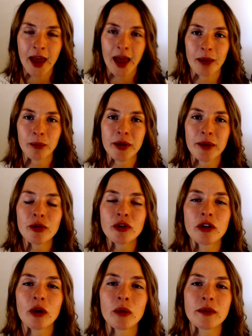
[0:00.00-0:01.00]
And people
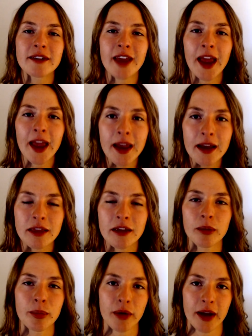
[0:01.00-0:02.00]
don't take their
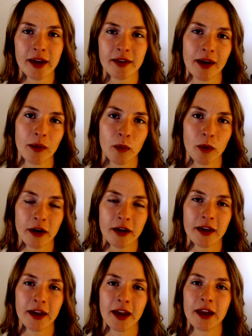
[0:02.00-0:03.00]
breaks at work
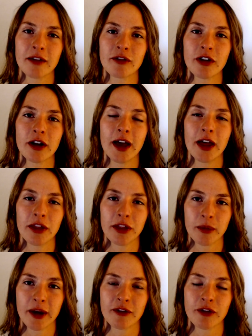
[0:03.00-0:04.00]
in a very healthy
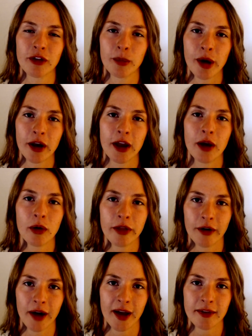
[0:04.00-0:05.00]
way for their body or their
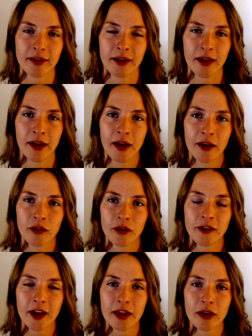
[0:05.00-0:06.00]
eyes. So they're
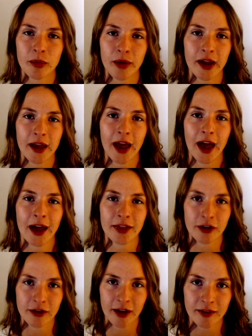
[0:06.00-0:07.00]
taking their break at their
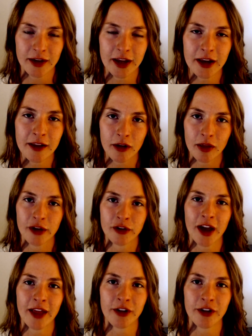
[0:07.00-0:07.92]
desk, eating their lunch at their